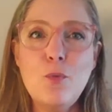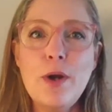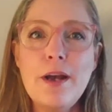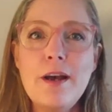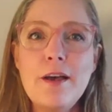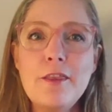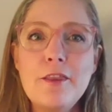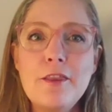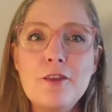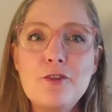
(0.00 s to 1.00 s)
where
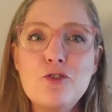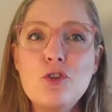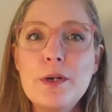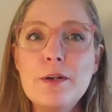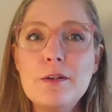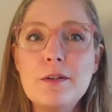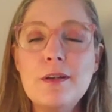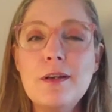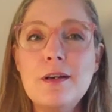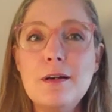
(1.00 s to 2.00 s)
the student
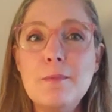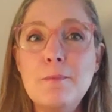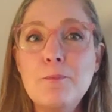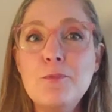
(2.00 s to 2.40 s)
will